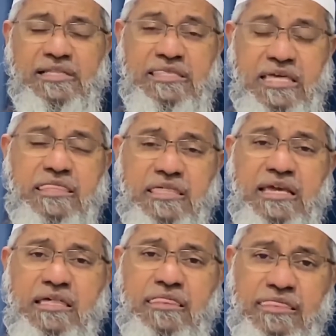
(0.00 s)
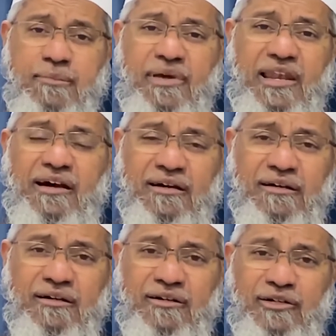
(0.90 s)
This is similar
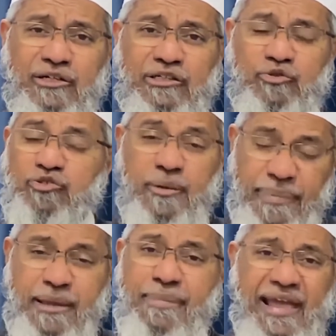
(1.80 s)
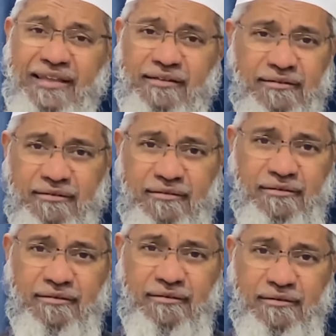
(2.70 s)
to the Big Bang.
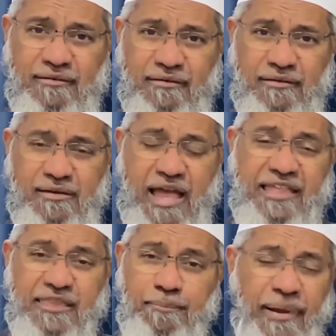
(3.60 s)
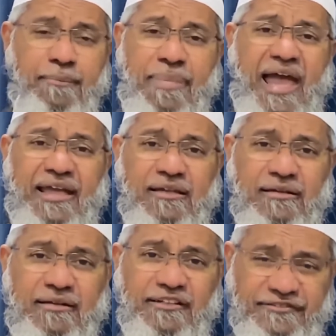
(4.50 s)
And the Big
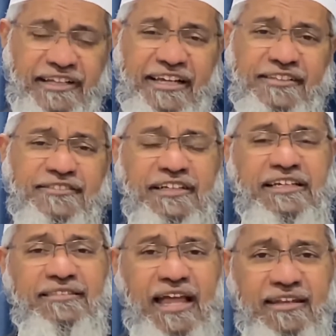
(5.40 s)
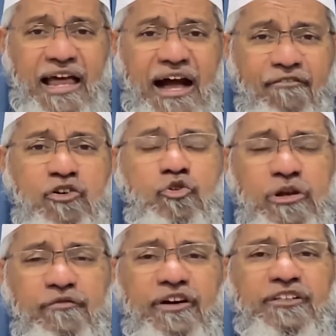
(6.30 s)
Bang says that our
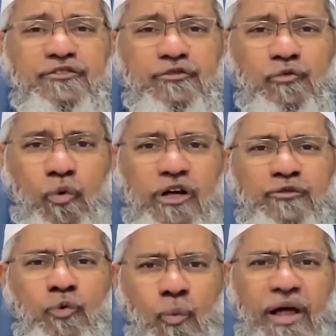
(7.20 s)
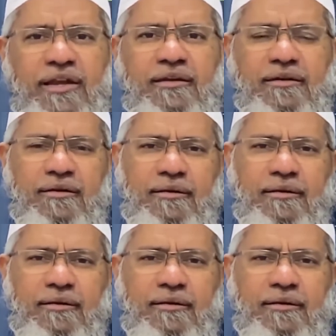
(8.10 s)
universe was one